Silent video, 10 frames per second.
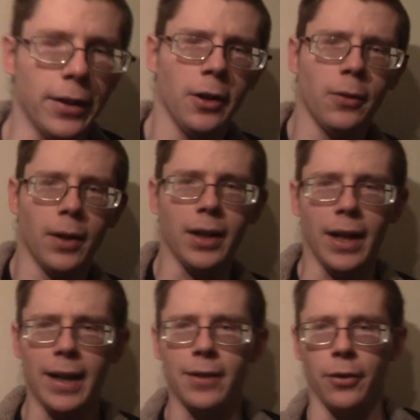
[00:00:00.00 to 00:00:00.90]
you know what,
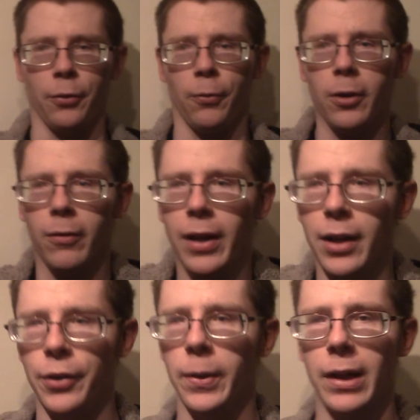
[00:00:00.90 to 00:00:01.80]
I can just run around
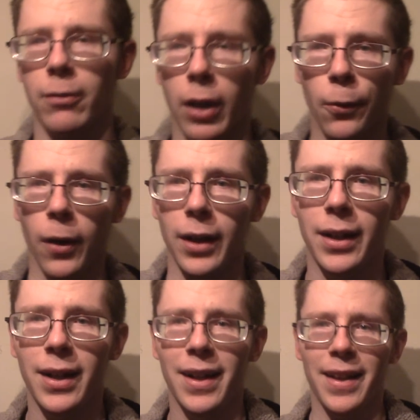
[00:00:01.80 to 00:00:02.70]
and do whatever I want.
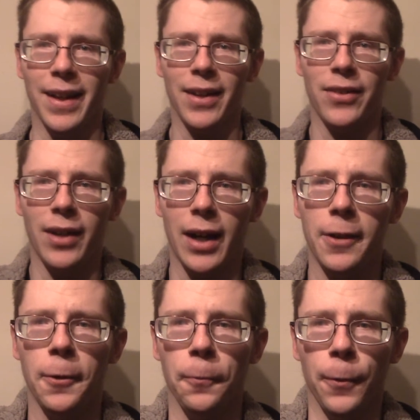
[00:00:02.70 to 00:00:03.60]
That's
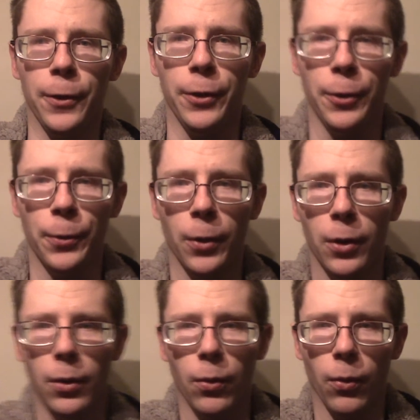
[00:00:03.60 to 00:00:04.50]
not what you
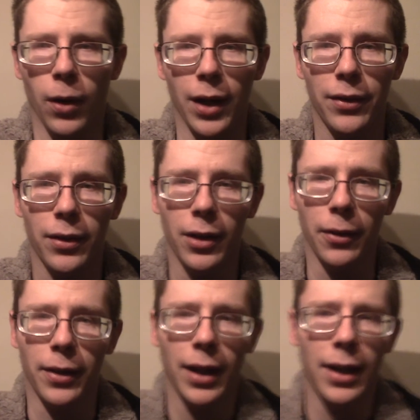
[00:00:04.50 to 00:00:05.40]
want,
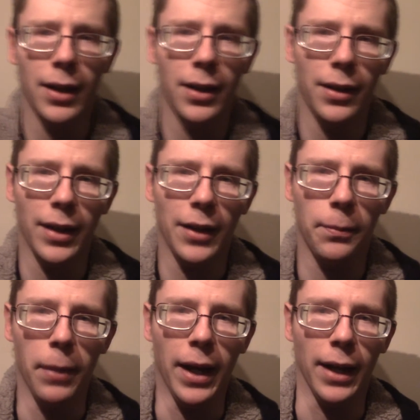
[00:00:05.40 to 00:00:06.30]
okay? That's
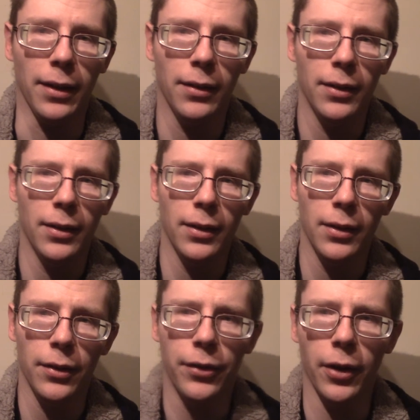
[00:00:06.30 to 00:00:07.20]
bad.
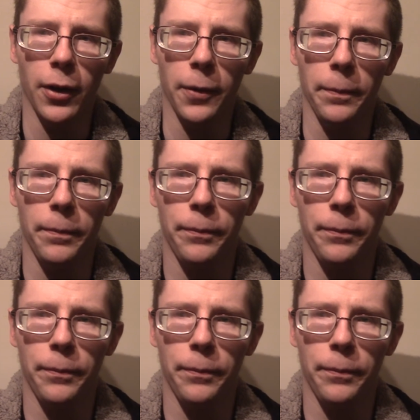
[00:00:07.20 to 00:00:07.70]
So,